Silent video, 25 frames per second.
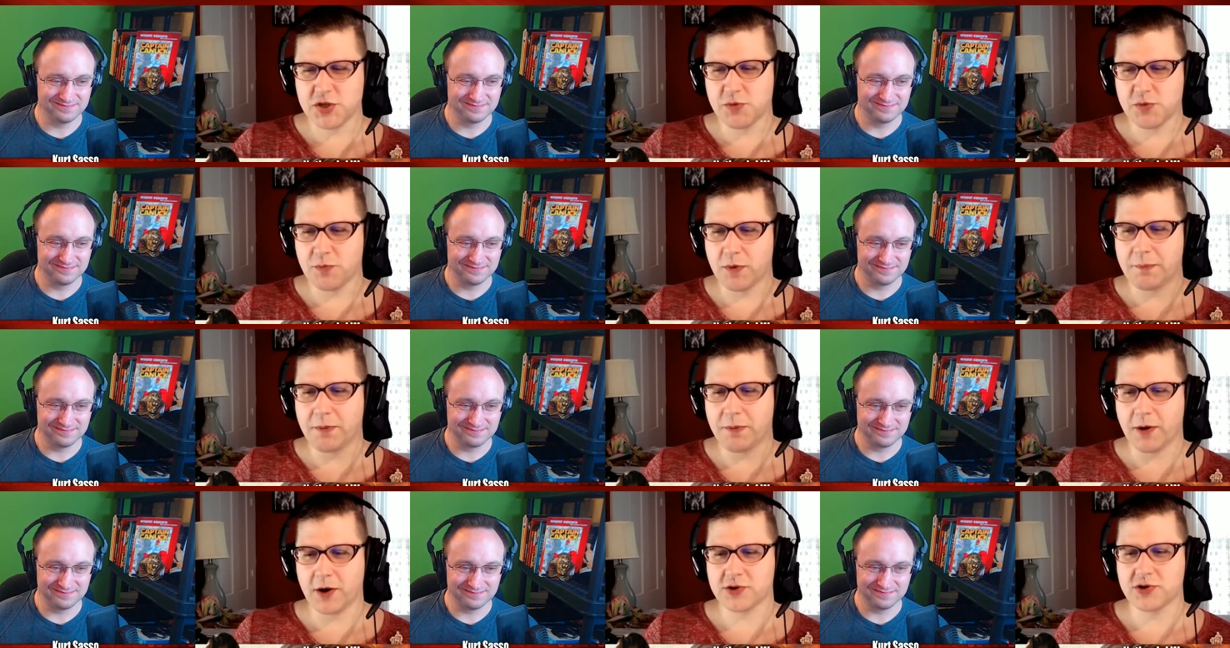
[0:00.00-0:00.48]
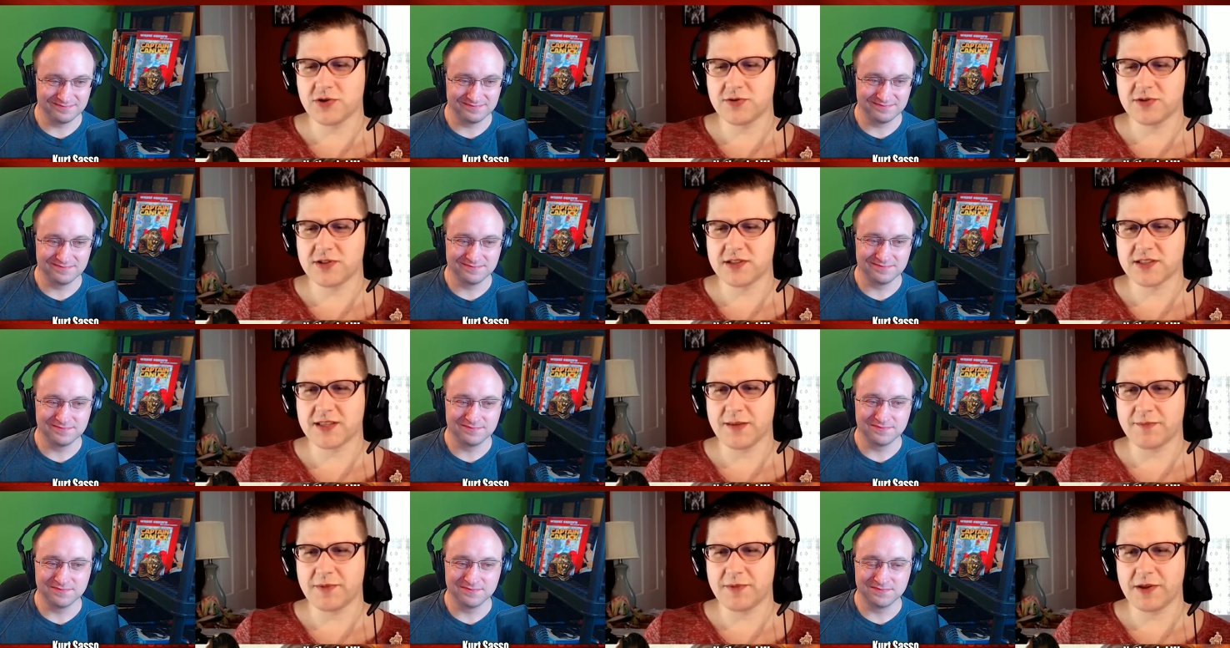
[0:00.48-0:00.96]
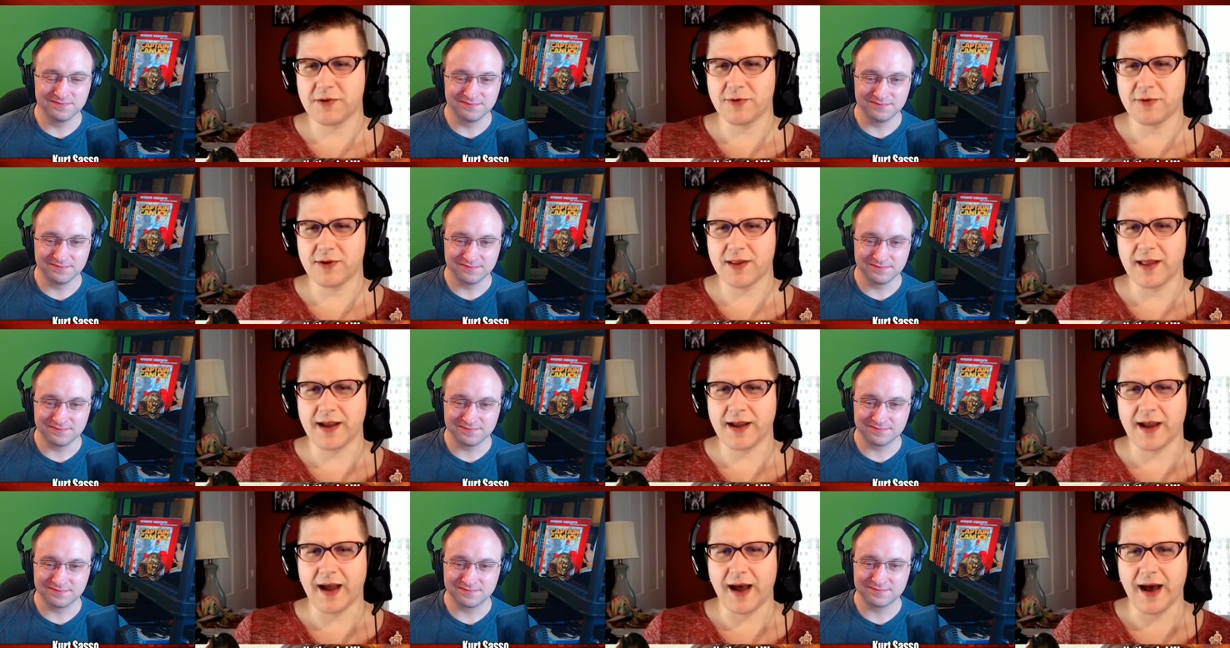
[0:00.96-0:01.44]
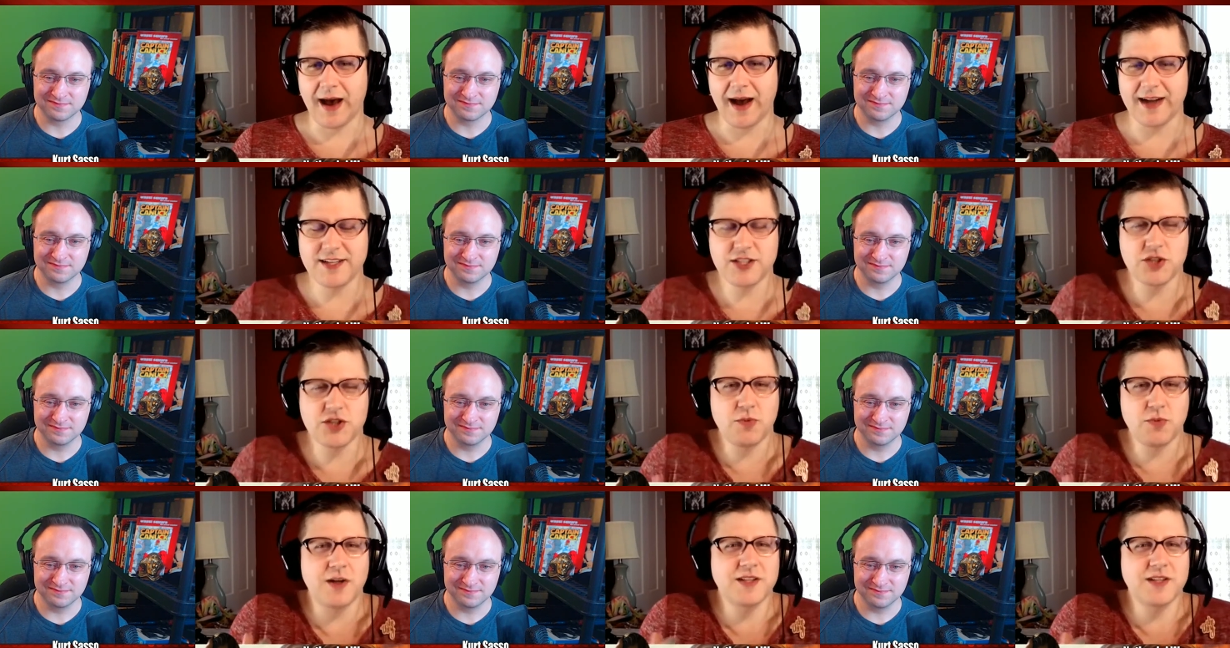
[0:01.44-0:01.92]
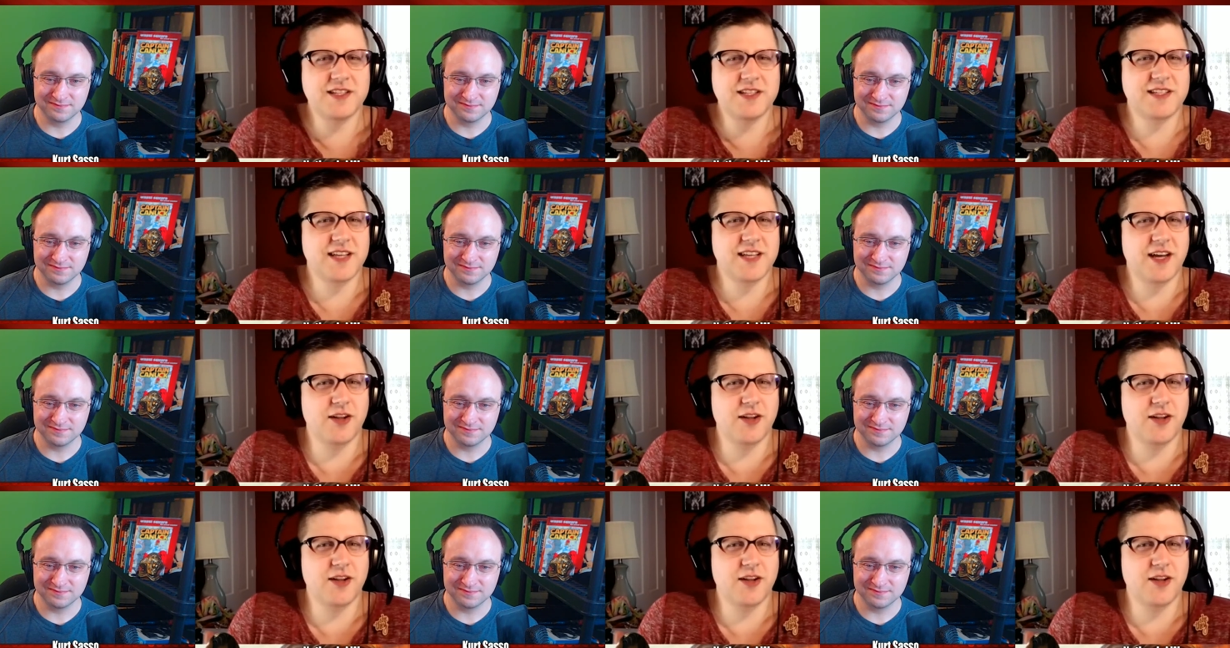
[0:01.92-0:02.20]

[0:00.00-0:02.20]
Speaker 1: partial to something where like I just wanted to tell a